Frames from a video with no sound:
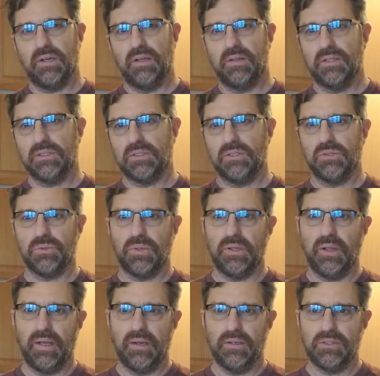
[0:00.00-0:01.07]
And this is
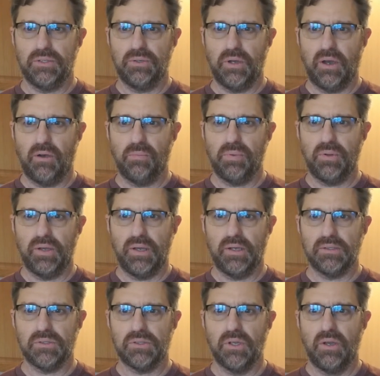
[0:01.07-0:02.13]
related to how
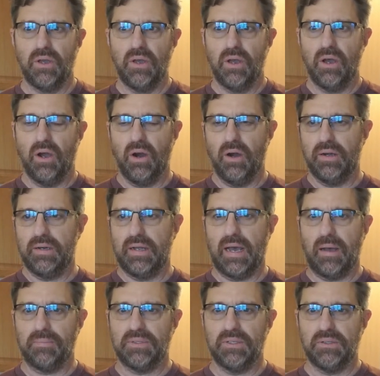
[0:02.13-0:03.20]
plants are
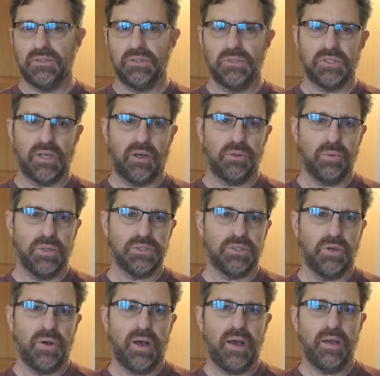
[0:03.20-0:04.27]
adapted to Southwest
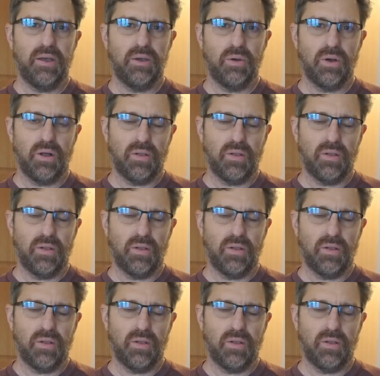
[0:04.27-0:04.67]
Ohio.